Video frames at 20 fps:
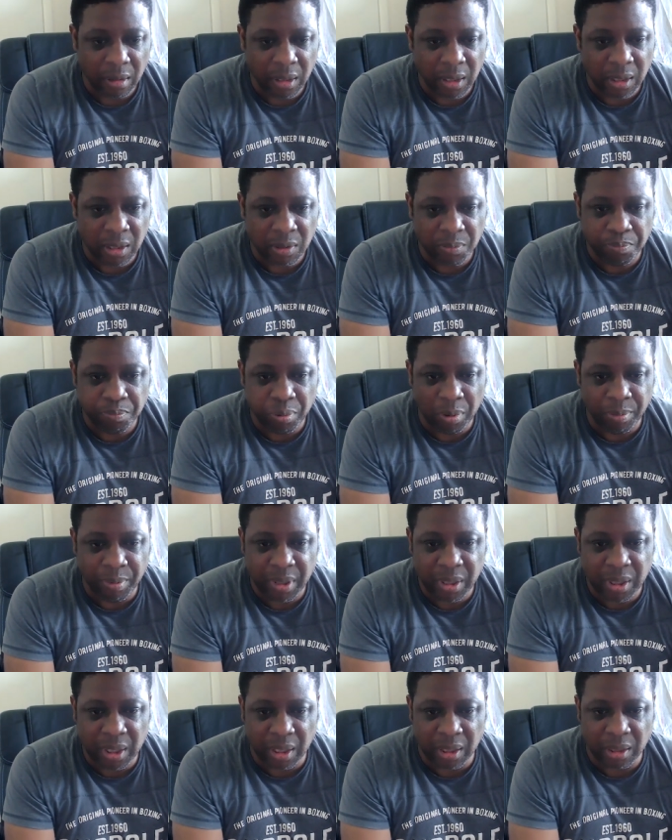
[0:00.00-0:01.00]
it's
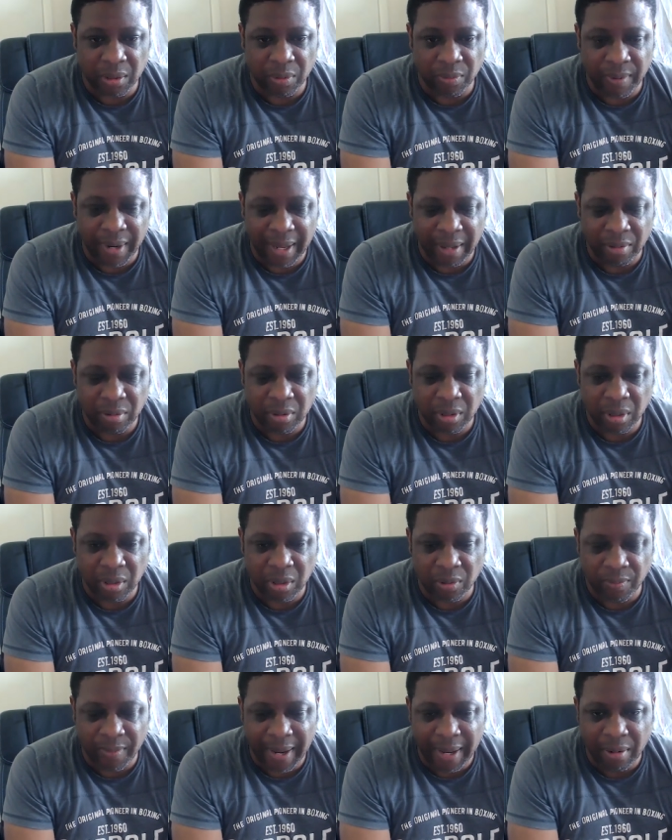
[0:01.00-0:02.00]
probably just around,
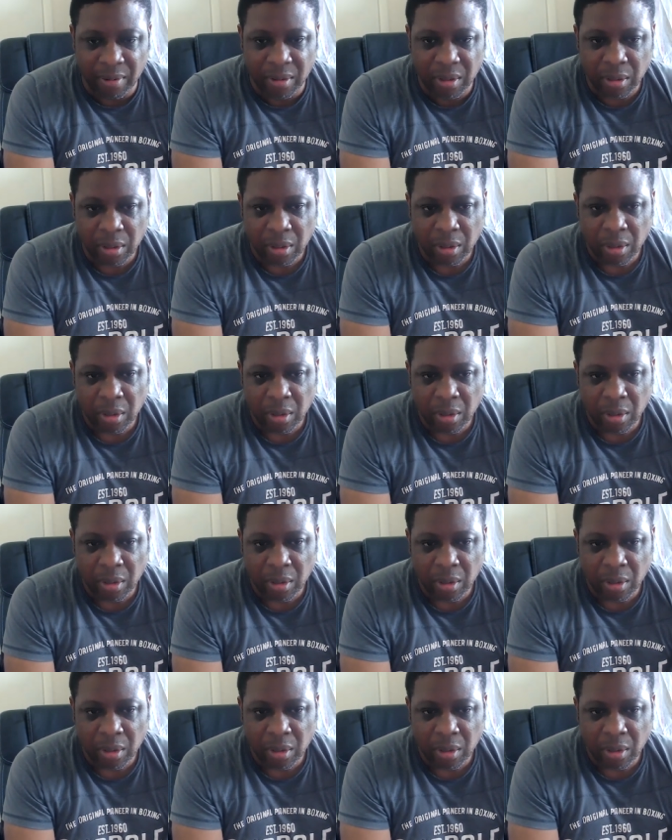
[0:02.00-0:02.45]
it's around